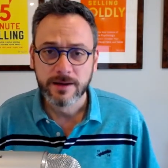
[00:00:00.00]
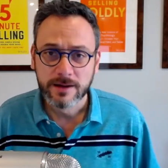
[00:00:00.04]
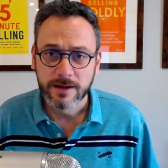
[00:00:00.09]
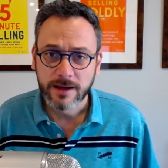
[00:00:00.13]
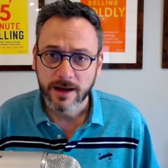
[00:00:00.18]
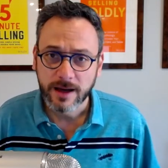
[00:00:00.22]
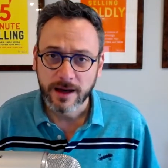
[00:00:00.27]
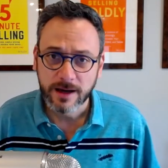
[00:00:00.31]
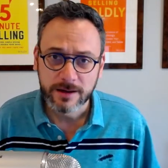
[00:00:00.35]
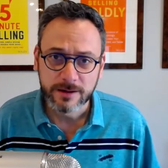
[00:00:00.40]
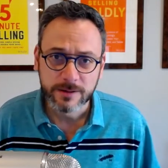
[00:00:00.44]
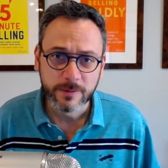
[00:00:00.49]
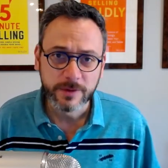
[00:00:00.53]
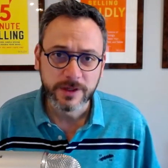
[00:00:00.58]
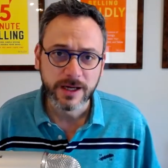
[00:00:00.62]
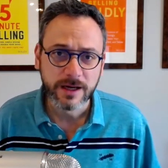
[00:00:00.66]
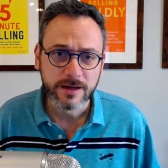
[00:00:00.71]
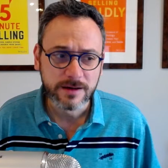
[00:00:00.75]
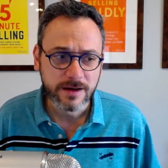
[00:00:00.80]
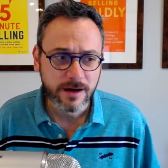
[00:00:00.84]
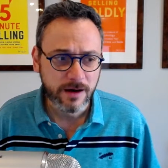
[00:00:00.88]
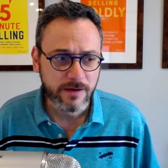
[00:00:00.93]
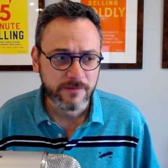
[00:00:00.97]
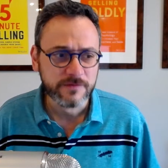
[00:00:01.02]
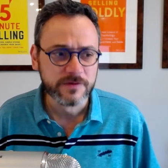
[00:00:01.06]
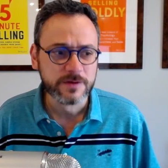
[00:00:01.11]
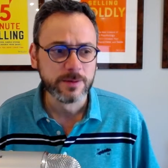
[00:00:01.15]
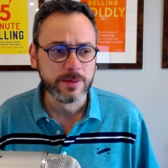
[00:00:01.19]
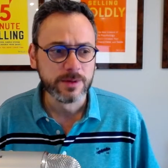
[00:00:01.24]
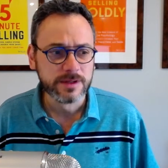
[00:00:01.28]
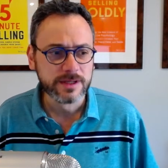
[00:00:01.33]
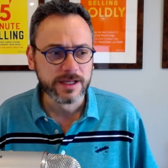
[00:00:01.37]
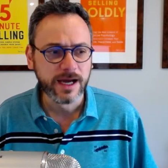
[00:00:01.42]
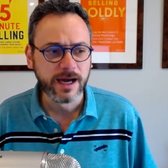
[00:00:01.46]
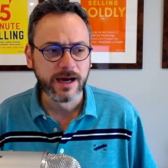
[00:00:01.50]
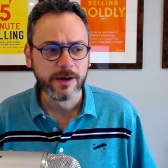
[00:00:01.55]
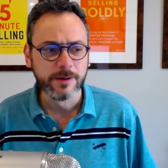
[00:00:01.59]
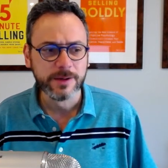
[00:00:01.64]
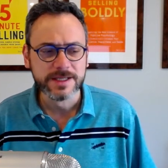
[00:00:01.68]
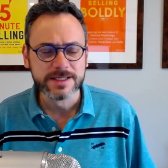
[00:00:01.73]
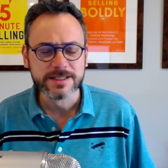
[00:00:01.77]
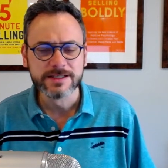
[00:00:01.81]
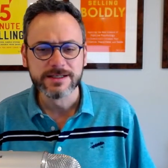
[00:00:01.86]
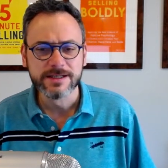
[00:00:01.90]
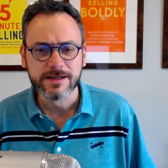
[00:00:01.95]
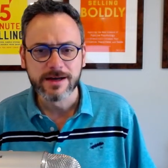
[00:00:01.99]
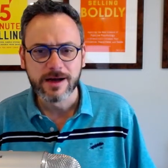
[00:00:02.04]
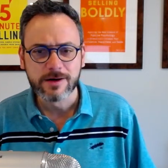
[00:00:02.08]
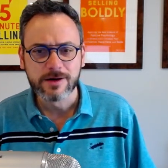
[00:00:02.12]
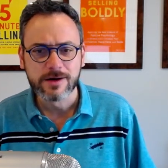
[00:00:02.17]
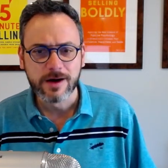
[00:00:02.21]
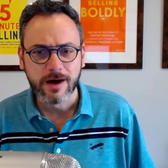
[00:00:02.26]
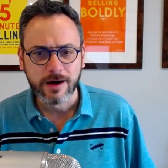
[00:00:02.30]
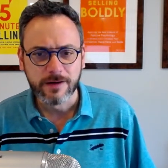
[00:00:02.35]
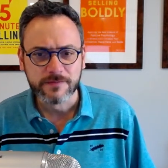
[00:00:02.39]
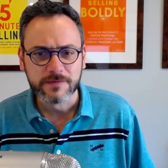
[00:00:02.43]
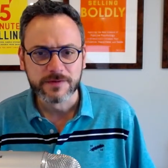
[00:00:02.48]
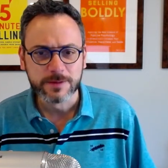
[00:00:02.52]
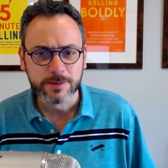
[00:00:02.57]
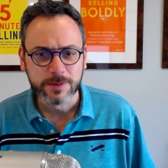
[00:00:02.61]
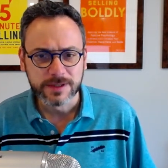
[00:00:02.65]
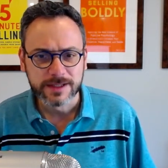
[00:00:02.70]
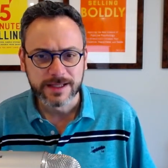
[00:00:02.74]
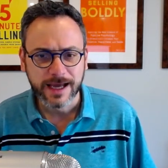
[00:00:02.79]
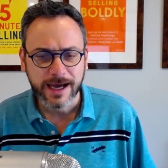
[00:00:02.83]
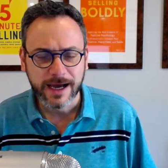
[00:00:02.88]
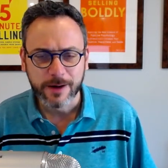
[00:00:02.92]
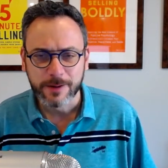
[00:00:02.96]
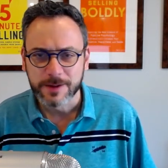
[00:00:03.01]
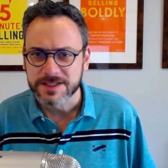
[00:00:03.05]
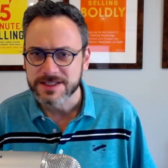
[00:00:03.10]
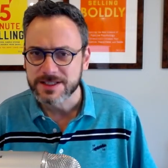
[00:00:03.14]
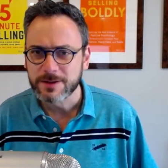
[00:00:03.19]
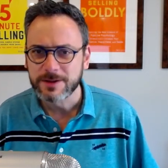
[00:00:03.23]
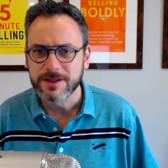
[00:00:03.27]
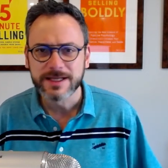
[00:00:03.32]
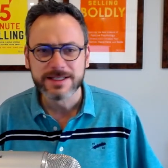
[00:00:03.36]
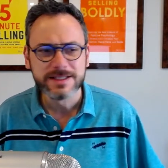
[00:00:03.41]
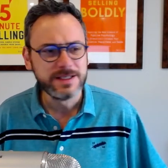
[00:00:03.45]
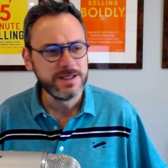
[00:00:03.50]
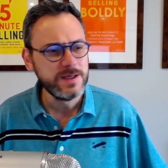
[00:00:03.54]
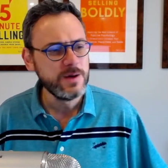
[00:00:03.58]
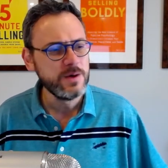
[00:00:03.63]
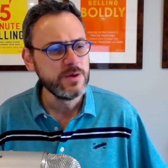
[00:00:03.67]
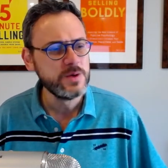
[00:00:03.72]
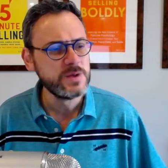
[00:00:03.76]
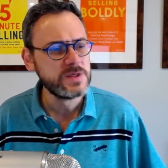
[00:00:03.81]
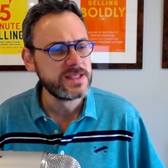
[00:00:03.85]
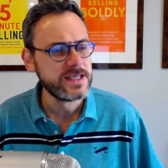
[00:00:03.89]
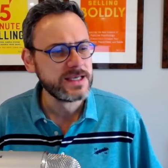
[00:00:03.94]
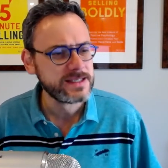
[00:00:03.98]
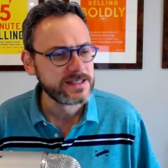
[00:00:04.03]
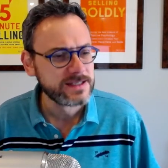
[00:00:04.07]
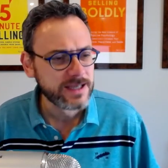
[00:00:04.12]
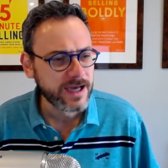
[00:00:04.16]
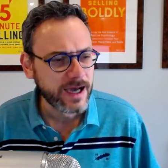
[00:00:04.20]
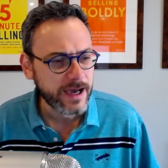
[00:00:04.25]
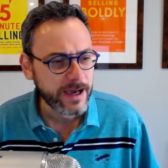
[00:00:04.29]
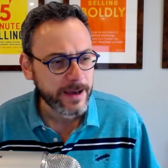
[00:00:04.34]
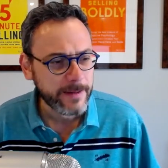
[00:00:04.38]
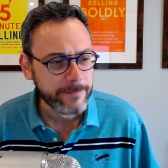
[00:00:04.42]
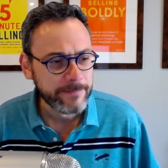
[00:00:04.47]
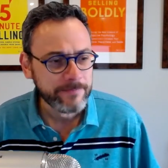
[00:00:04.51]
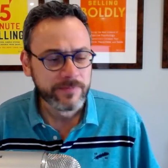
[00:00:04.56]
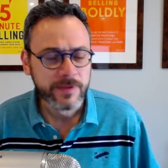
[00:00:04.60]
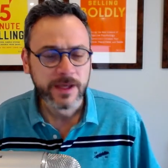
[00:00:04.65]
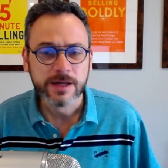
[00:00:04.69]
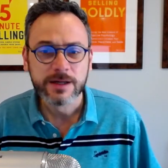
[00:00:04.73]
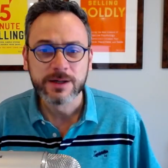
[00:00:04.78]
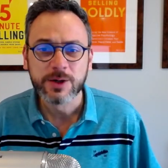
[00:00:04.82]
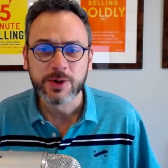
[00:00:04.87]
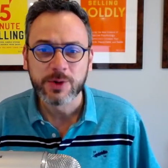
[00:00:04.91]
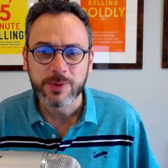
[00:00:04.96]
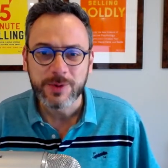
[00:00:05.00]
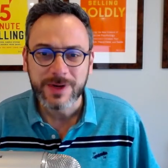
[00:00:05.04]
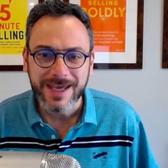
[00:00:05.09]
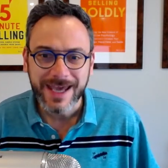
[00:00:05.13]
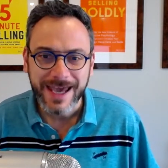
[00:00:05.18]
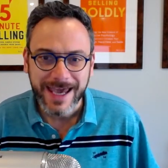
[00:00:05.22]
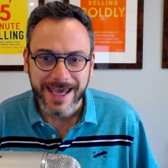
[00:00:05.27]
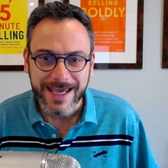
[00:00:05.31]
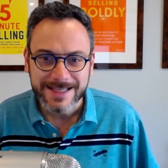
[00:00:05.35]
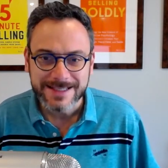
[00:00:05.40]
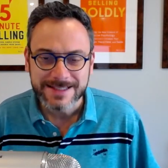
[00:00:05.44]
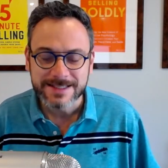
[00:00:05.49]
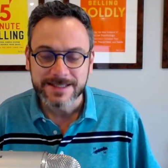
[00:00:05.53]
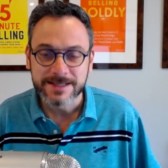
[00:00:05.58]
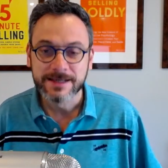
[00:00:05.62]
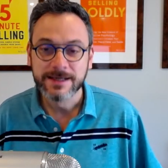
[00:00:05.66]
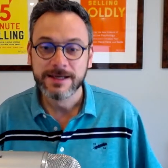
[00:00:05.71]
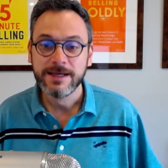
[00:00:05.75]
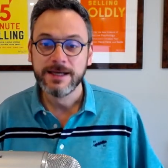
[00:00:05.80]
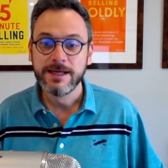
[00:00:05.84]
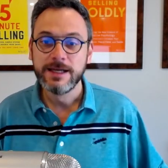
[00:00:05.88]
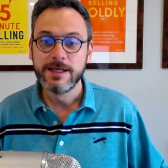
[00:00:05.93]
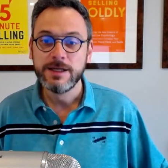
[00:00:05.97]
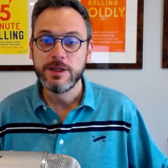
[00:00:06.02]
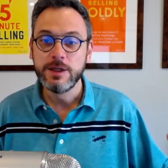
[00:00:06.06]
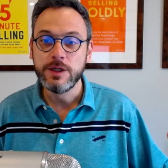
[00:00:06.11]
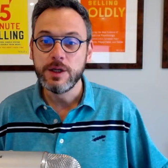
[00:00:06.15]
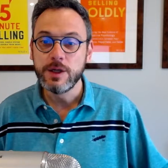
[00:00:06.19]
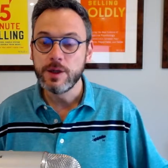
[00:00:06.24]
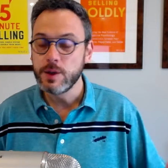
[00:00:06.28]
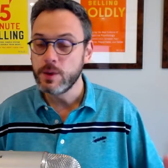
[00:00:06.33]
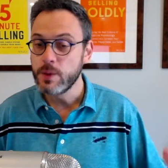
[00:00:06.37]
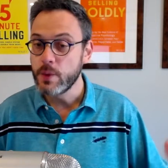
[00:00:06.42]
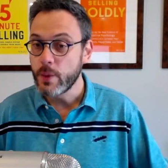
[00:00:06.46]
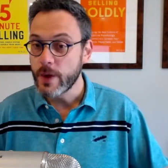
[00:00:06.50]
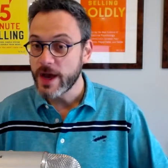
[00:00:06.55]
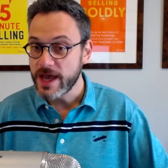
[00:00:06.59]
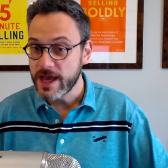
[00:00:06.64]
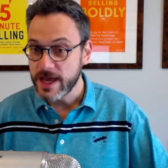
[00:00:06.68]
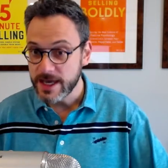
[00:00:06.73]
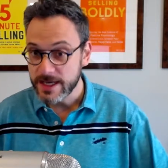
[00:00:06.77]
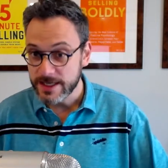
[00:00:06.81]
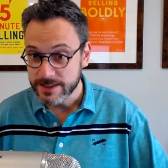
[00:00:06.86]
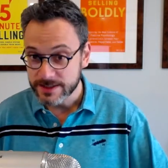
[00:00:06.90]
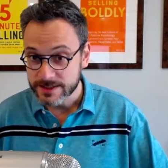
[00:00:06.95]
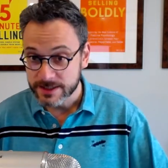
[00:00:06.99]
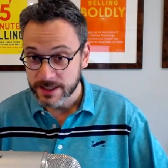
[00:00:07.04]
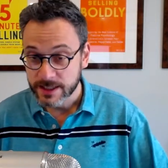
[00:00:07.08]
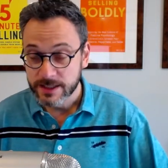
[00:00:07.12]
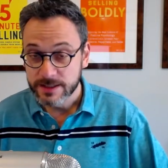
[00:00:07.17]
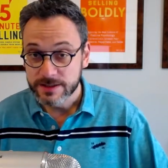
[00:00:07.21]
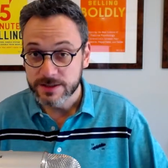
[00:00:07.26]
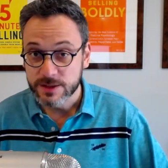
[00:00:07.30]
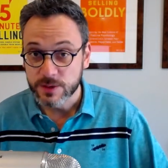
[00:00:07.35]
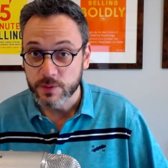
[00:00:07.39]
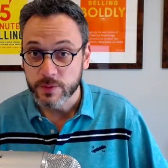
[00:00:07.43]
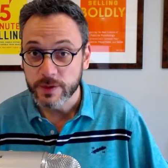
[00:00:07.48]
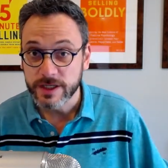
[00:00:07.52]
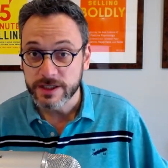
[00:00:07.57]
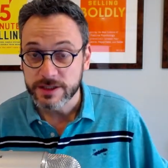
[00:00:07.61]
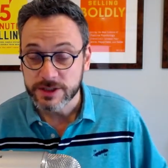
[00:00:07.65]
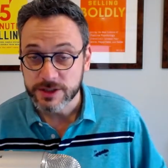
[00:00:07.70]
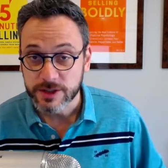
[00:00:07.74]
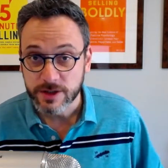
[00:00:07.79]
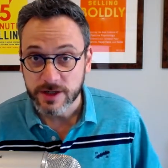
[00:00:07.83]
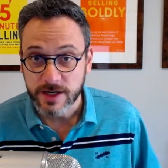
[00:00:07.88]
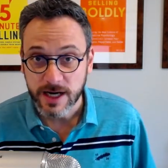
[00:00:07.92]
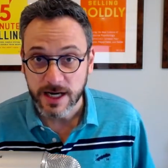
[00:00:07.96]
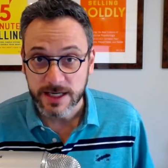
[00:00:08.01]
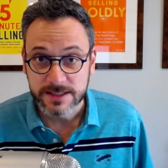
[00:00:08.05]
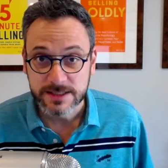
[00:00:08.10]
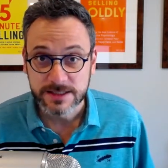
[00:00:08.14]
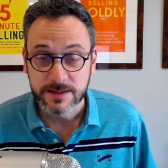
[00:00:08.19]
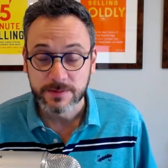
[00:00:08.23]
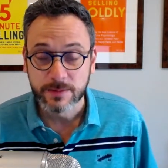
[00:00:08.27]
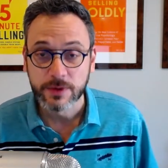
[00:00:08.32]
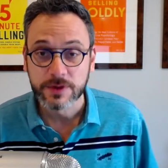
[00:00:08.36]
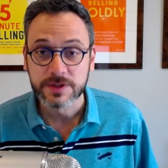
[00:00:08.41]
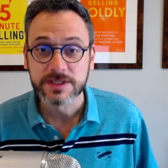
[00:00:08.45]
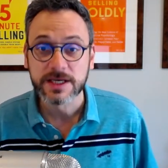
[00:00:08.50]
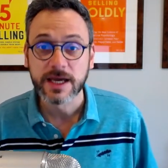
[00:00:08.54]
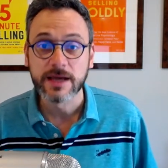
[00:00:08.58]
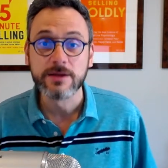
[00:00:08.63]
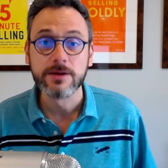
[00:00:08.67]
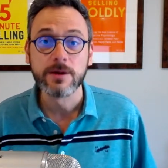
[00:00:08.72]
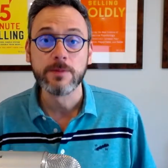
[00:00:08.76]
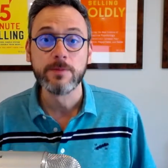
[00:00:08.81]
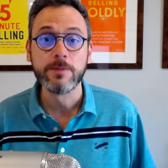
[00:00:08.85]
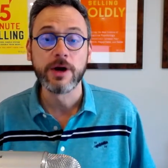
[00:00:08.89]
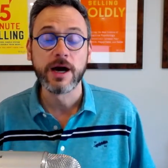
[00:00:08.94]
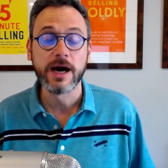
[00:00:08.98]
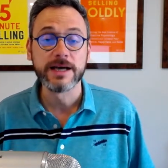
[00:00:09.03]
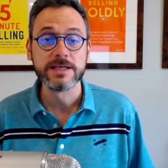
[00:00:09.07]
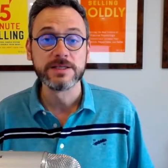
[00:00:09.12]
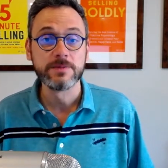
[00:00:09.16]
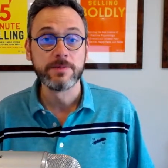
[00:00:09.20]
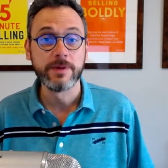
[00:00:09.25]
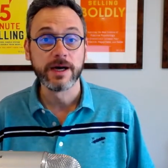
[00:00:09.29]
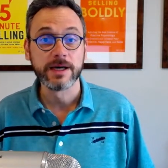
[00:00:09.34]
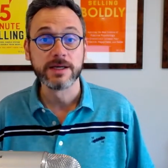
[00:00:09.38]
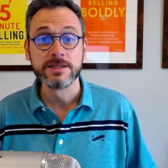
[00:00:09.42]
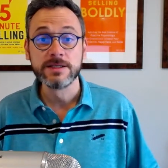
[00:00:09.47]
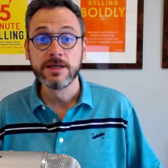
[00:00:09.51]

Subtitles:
aren't we uncomfortable now? Isn't it uncomfortable now? And so let's use this time. Create new ways to reach your customers and your prospects.